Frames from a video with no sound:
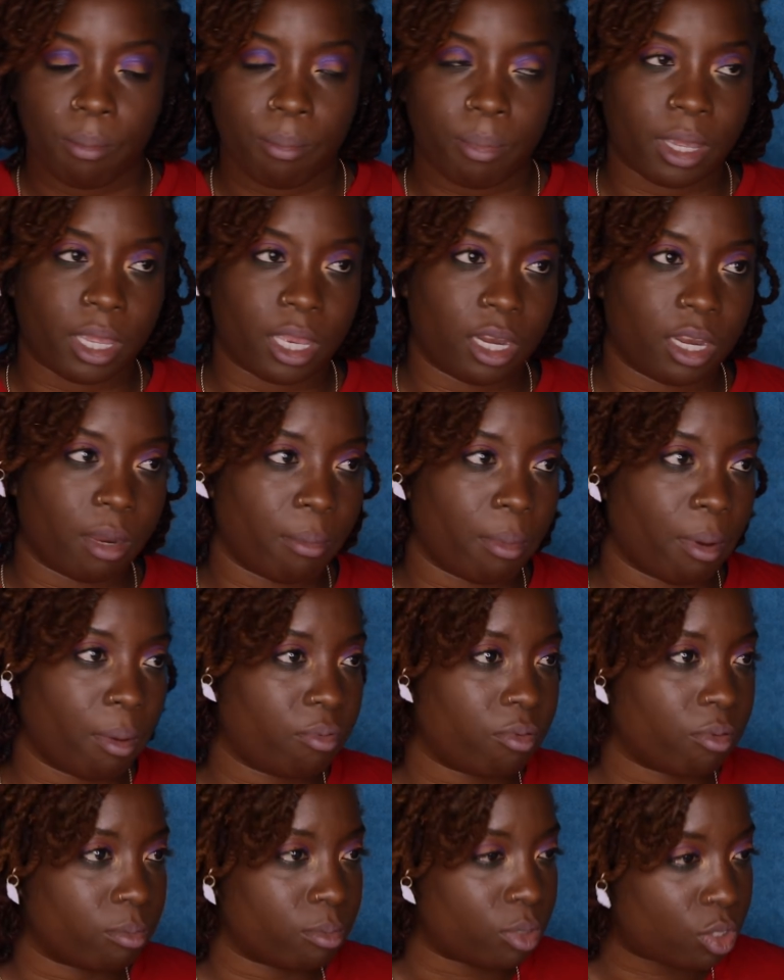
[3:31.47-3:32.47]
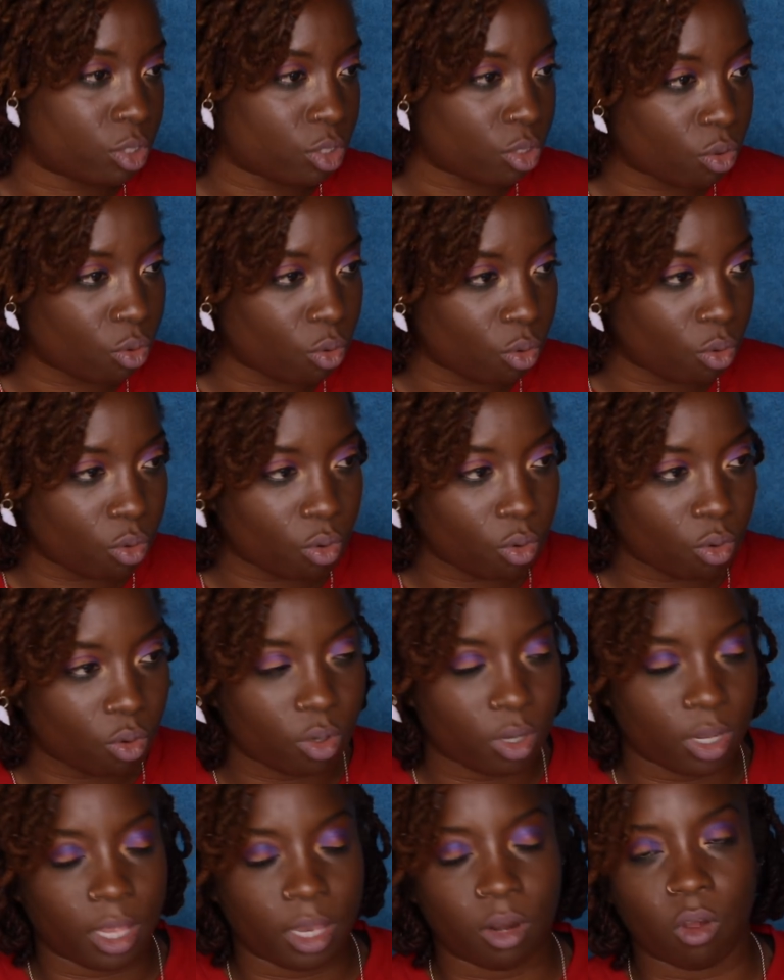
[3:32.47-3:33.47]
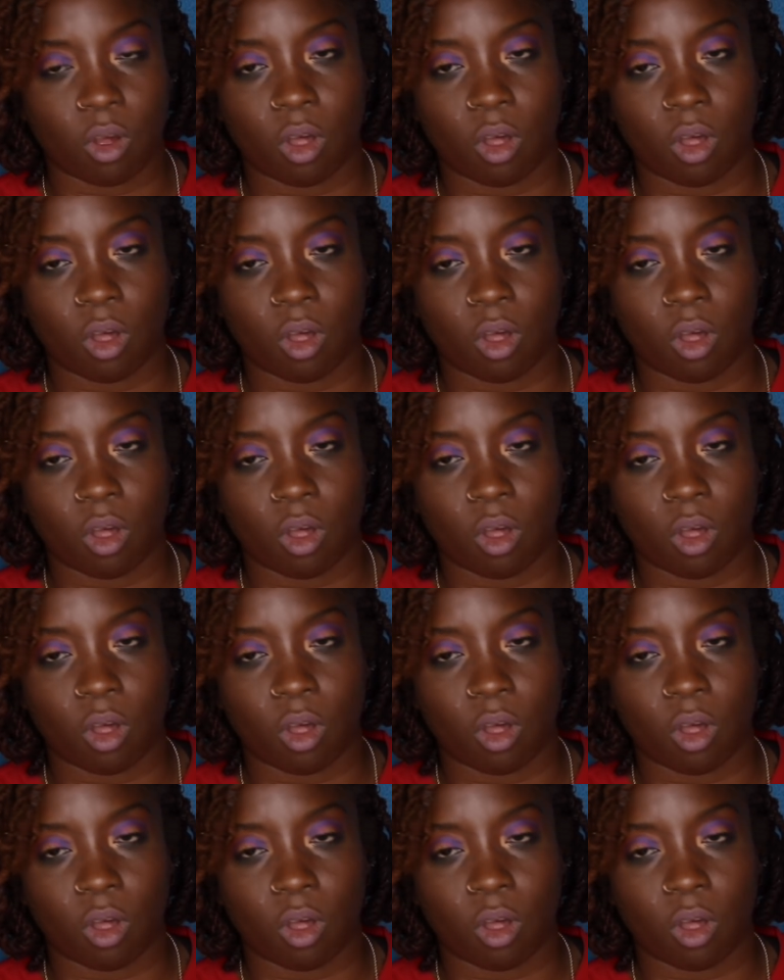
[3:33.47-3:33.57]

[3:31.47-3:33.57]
picking them up from school and